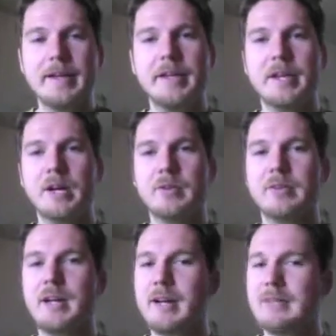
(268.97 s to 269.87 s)

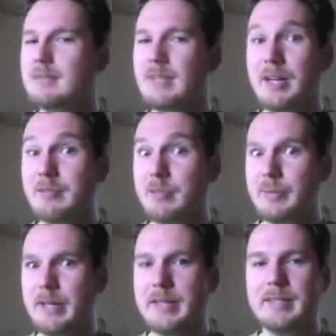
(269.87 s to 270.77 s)
Not a
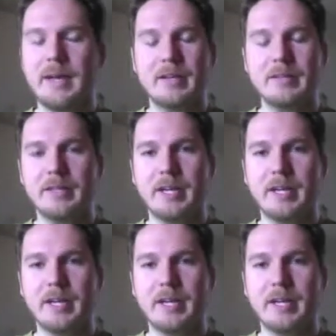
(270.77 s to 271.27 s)
AAA title.